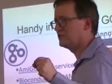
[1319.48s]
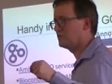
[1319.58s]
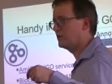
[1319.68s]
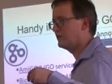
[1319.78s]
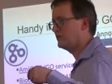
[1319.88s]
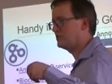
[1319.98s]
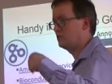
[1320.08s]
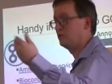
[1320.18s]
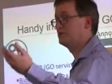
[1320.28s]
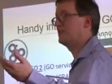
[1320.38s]
is one of these
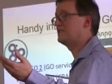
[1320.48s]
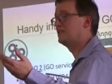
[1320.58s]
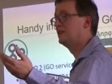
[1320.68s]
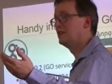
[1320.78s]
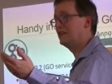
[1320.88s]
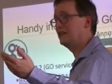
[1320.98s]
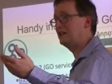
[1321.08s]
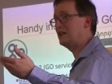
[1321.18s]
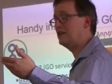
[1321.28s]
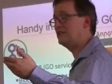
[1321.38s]
tool sets that
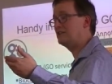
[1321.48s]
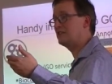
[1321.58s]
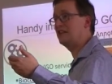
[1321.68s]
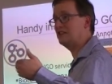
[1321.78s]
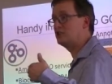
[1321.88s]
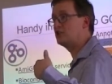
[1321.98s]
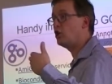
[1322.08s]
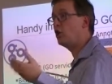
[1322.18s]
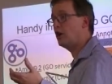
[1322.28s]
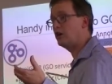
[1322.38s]
is connected to
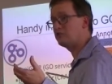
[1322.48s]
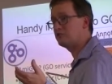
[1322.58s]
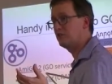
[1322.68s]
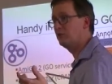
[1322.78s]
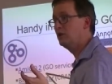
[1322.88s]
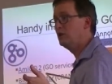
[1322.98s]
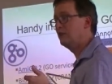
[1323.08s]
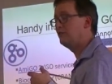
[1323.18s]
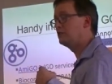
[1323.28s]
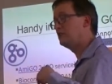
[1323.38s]
R. So if you're